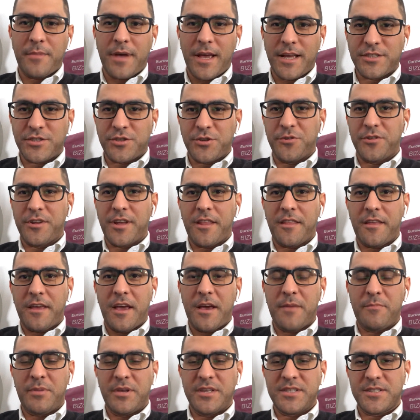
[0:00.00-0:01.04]
back to another
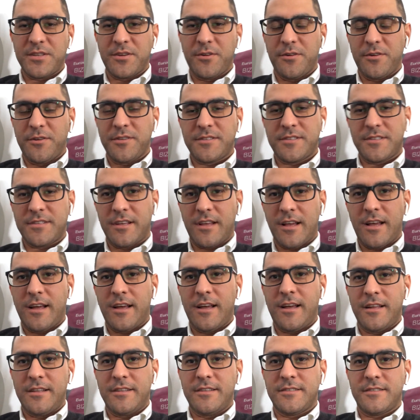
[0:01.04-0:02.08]
episode,
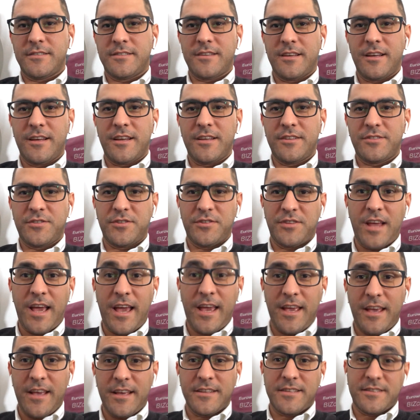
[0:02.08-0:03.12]
and
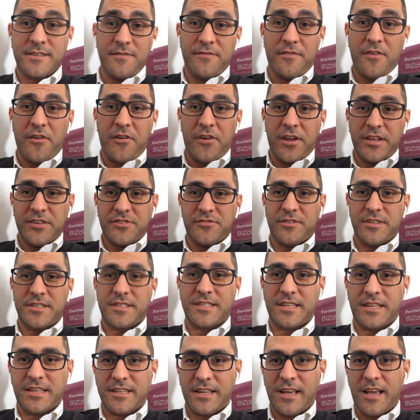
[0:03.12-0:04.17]
today is a very
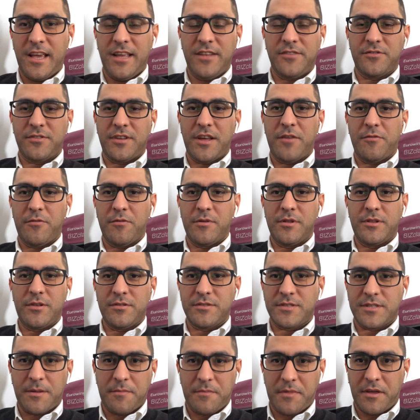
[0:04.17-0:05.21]
interesting day. Today we'll do
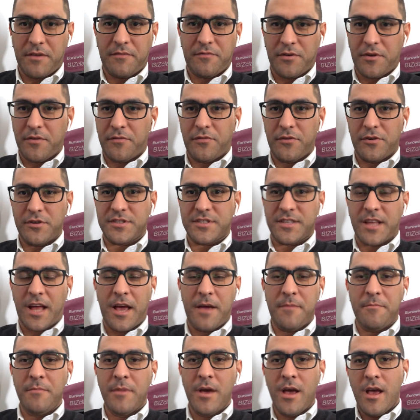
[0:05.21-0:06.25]
something for the first
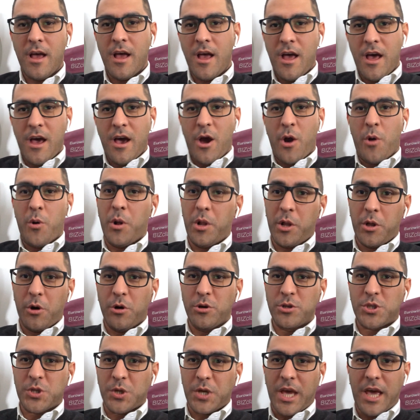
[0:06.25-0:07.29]
time. We'll go
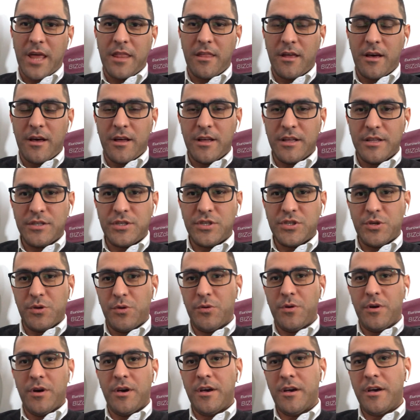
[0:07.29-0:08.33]
together
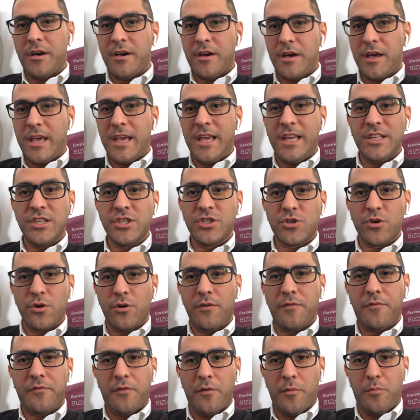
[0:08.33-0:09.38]
to
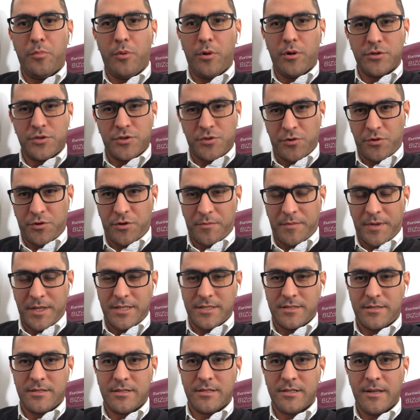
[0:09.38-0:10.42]
indoor football
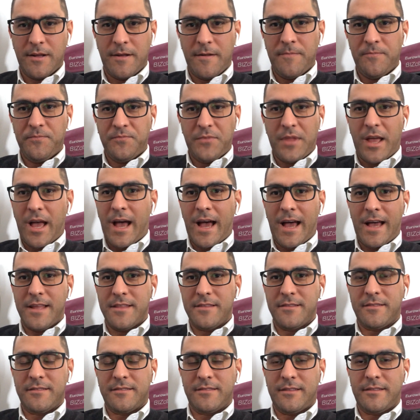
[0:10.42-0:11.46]
tournaments, and
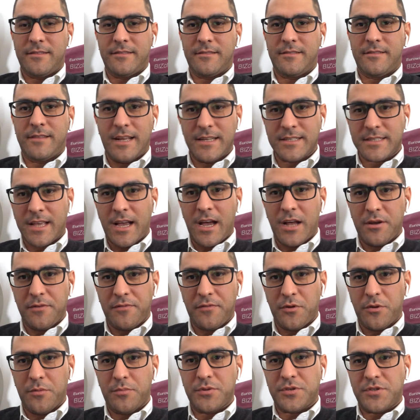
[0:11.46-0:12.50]
that's kind of
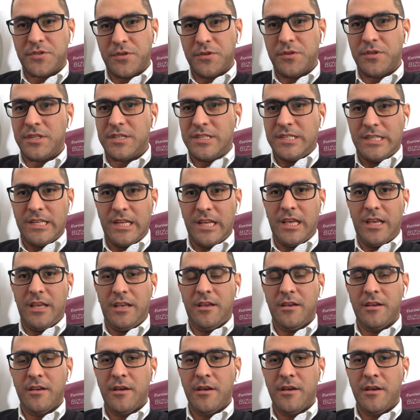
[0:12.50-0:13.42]
an opportunity